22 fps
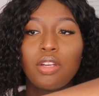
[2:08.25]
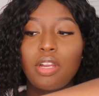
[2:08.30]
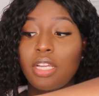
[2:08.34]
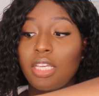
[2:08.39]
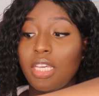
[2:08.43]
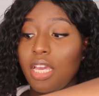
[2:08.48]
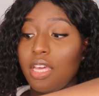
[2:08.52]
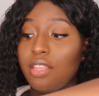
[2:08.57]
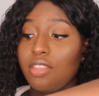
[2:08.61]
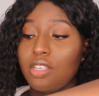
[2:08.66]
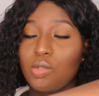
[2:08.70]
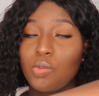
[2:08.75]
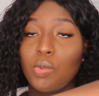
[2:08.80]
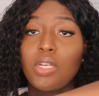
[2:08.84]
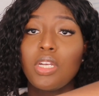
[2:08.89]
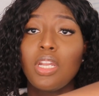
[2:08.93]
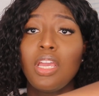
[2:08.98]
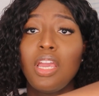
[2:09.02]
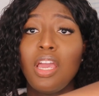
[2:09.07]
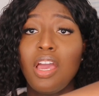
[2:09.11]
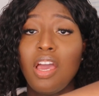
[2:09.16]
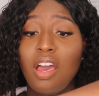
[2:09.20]
Again, this
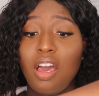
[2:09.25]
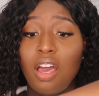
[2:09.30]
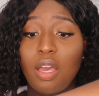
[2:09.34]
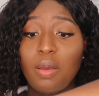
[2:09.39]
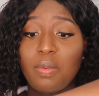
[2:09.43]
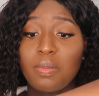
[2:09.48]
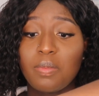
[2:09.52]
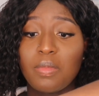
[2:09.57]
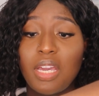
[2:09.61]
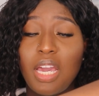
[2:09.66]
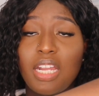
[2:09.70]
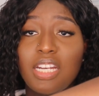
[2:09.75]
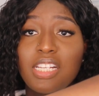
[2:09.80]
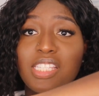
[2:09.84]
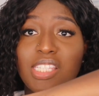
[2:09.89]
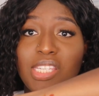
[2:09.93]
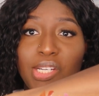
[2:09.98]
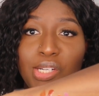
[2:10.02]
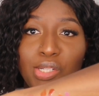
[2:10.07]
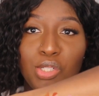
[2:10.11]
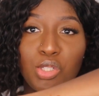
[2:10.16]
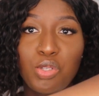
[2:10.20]
one I'm kind of
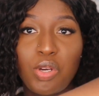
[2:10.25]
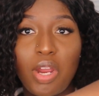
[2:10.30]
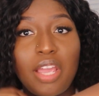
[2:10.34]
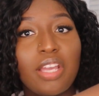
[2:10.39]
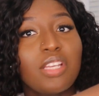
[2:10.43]
scared to try